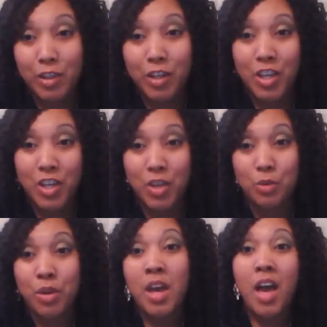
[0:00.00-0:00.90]
to look
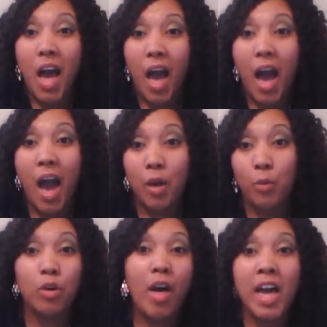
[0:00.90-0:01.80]
cute, I
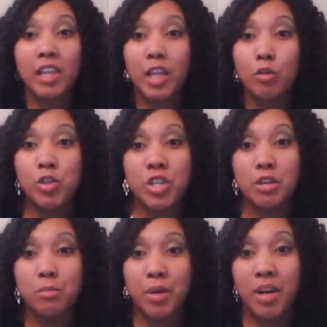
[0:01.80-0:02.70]
will add
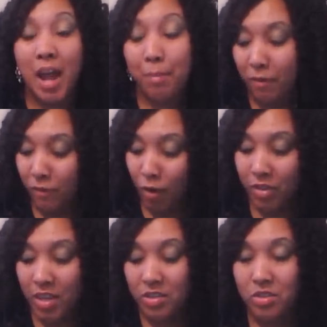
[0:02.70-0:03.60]
lotion, but I prefer
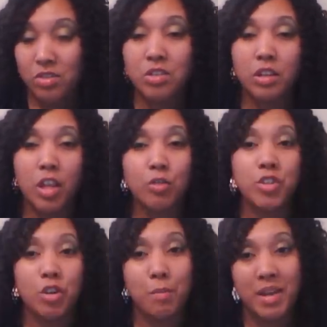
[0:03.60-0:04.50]
this to
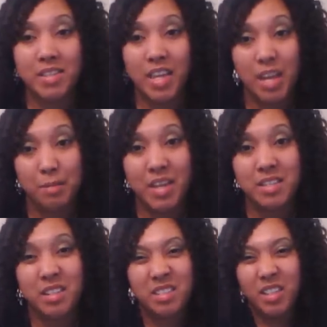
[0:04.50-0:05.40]
lotion on my skin
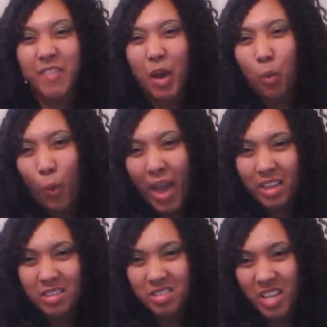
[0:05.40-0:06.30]
because it doesn't leave that
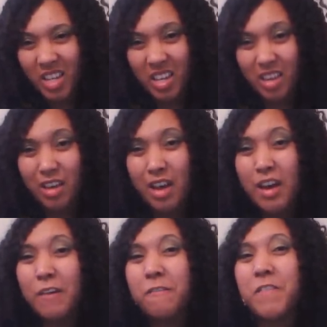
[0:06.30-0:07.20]
wet, sticky
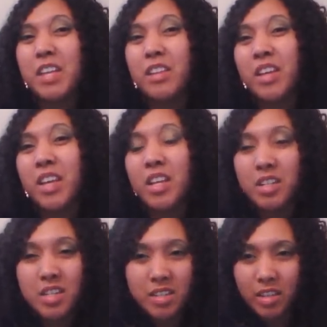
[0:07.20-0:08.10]
feeling and
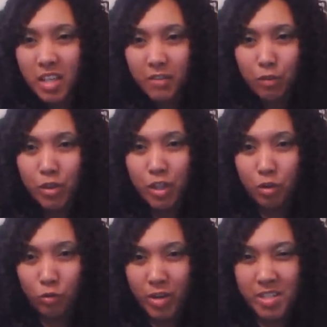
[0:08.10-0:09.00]
it doesn't leave it really
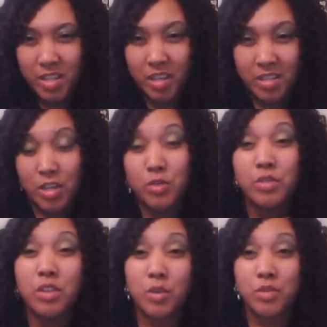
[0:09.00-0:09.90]
greasy because I
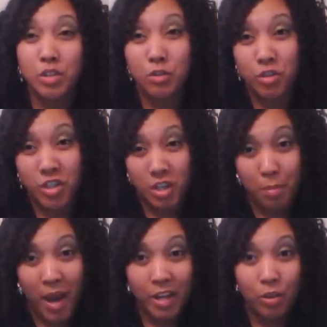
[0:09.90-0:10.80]
used to use a Neutrogena
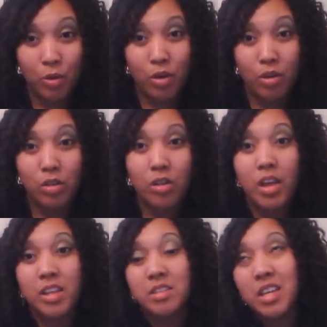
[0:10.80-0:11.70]
body oil
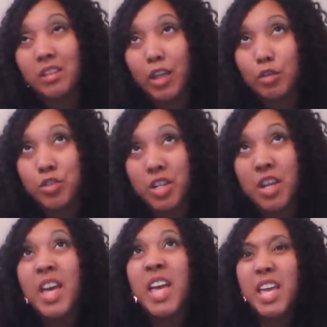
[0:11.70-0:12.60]
instead of lotion
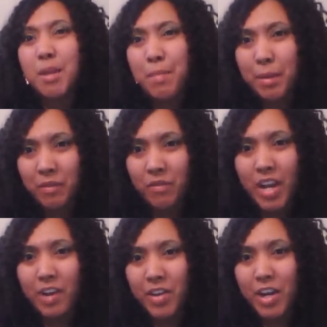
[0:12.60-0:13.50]
and it made me
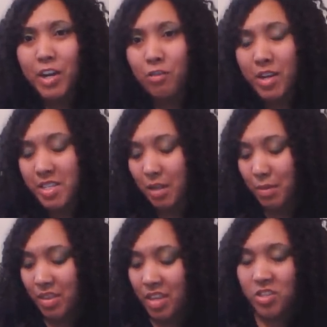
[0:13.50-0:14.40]
very, very greasy.
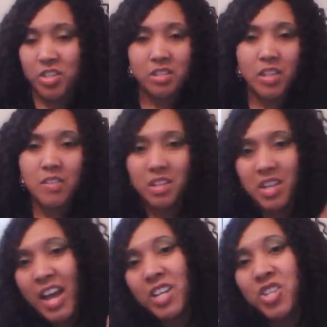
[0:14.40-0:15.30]
But this just leaves a
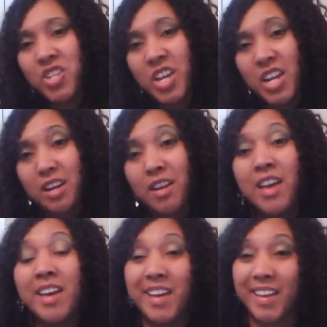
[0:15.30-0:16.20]
nice sheen
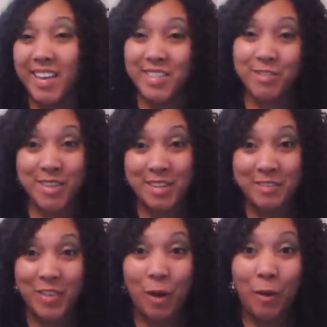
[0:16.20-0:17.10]
and gets rid
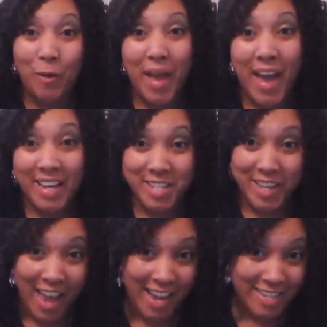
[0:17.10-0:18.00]
of the whole
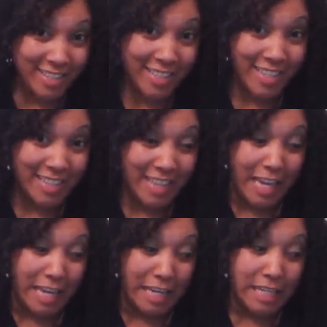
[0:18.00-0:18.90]
ashy Ashley
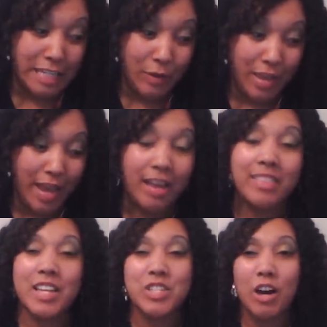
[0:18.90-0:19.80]
thing. So yeah,
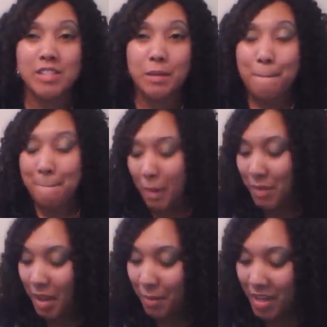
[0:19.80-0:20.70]
that's awesome.
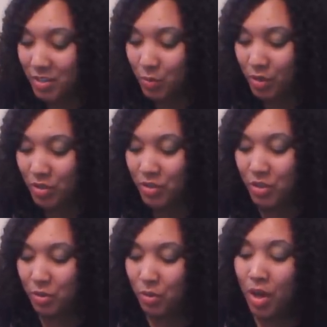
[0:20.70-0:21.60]
But yep, I just wanted to
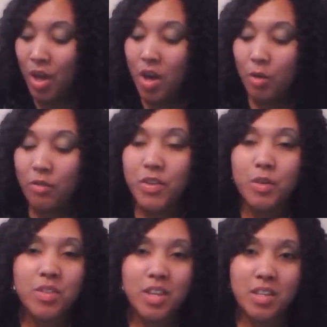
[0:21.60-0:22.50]
do a
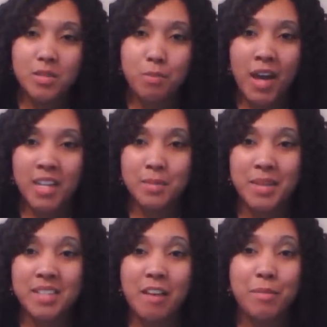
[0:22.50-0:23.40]
review of these products
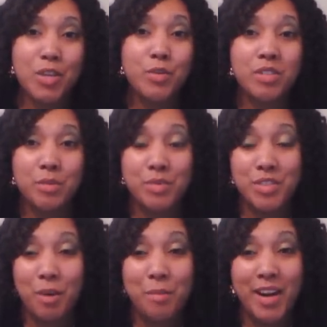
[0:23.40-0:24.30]
because I've been using them
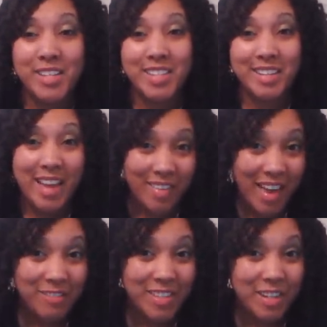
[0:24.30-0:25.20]
so much and now
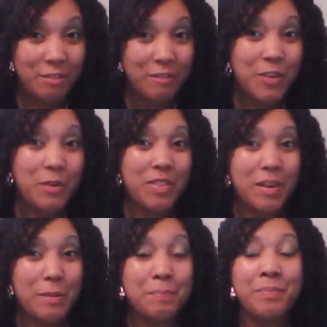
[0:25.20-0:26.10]
that I've done a review on
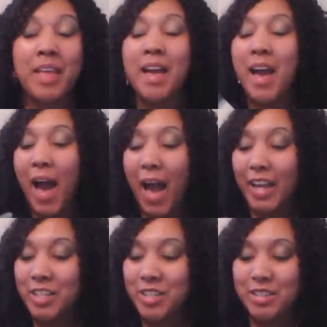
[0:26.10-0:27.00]
them, I
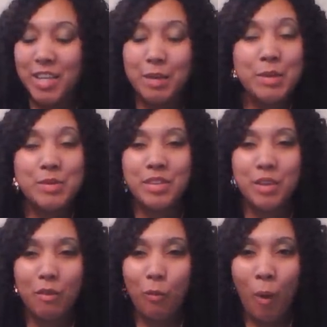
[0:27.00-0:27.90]
can just keep using
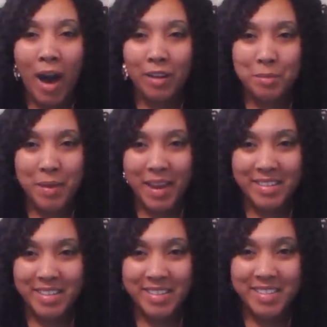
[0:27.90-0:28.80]
them with wild
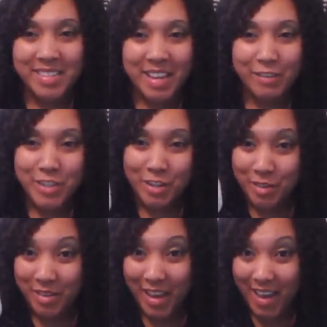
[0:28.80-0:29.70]
abandon since I've
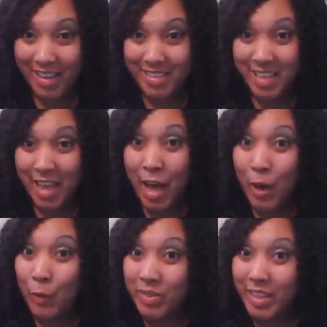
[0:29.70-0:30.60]
showed you guys
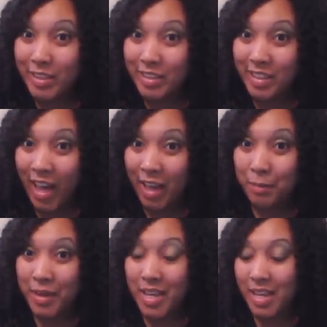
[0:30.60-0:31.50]
what they look
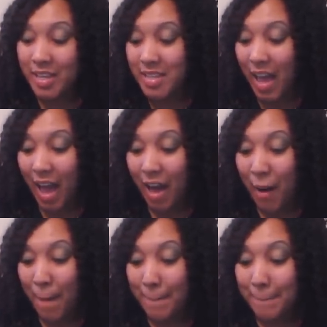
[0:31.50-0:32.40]
like because
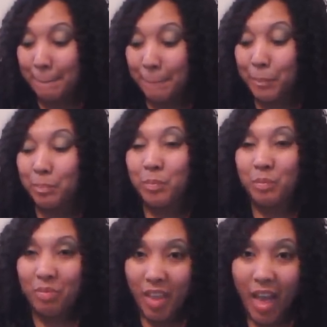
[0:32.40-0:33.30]
um,
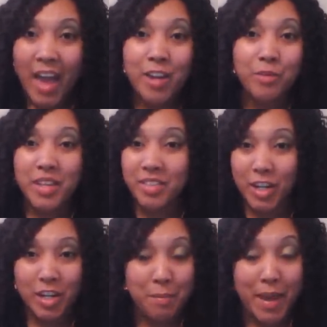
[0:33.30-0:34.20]
I don't think
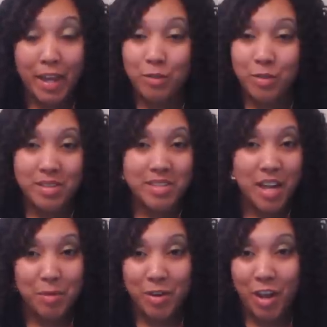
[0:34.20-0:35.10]
they're going to make it through the
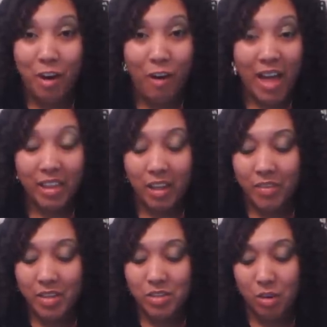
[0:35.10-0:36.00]
summer, y'all. I
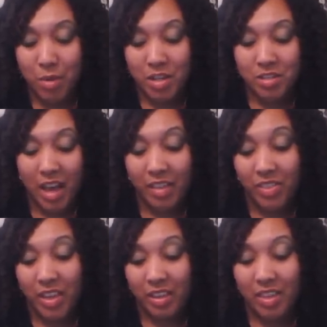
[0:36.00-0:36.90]
love this so much that
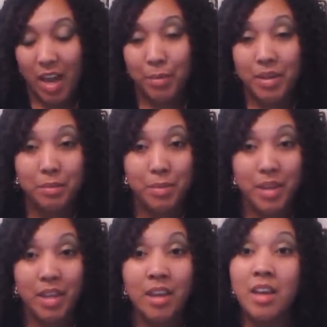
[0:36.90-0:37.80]
I think that I'm going to
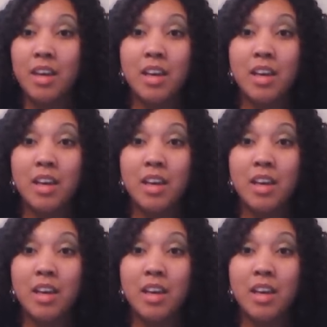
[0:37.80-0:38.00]
be